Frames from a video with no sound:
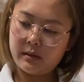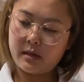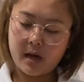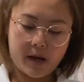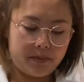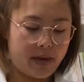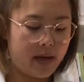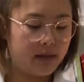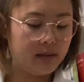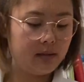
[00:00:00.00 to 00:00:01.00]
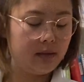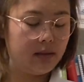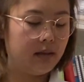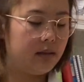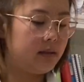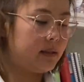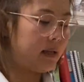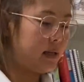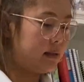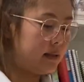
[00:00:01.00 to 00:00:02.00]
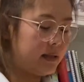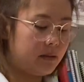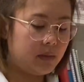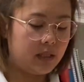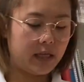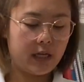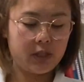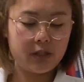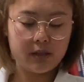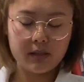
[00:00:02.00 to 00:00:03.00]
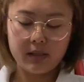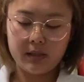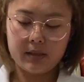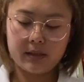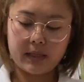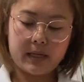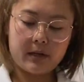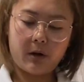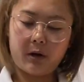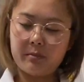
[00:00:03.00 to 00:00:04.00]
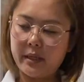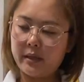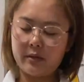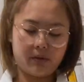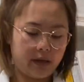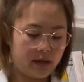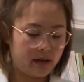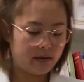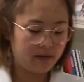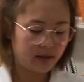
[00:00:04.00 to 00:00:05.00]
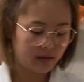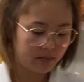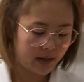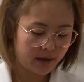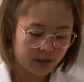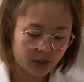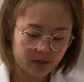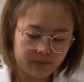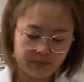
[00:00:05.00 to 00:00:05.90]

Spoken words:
the armband, scan second medication, scan the armband. Okay, everything match.